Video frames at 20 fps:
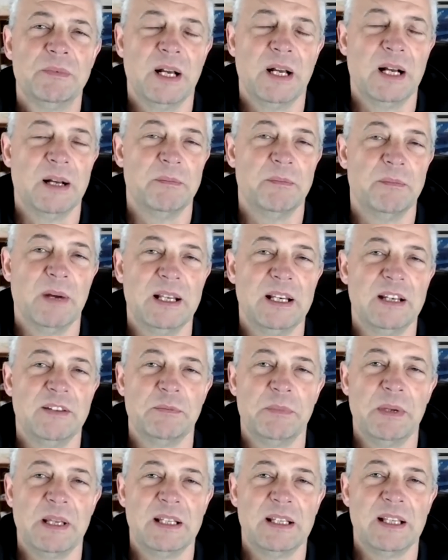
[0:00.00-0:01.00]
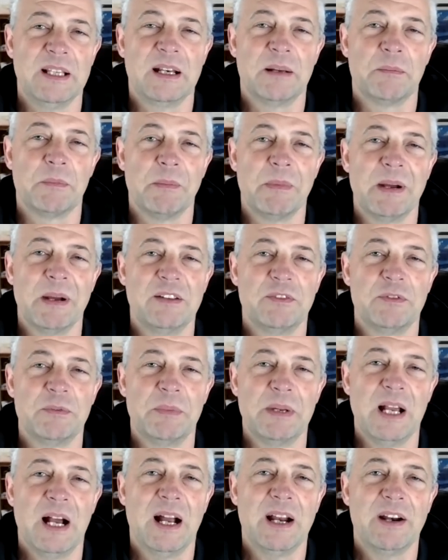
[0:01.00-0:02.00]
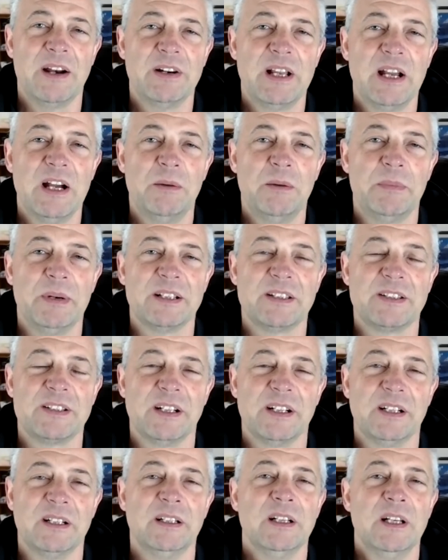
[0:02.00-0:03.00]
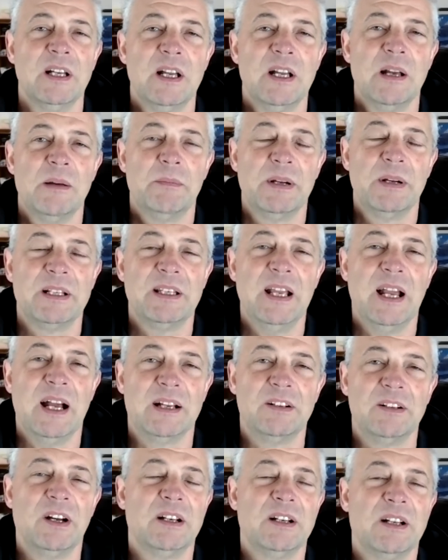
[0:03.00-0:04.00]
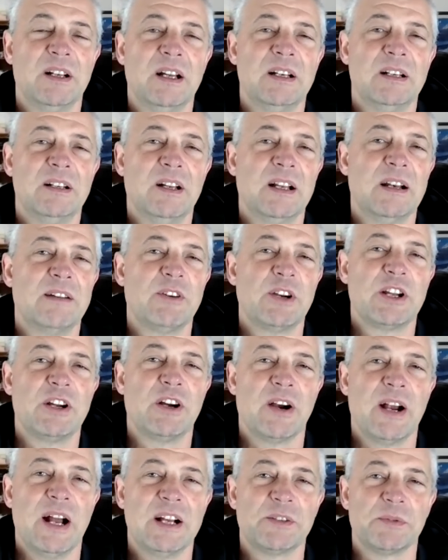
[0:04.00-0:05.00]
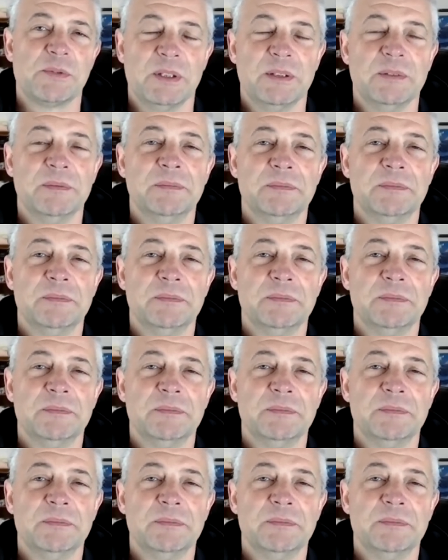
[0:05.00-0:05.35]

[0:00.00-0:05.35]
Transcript: Uh, might even be that number might even be higher now. But uh, but yeah, not not not every car has one.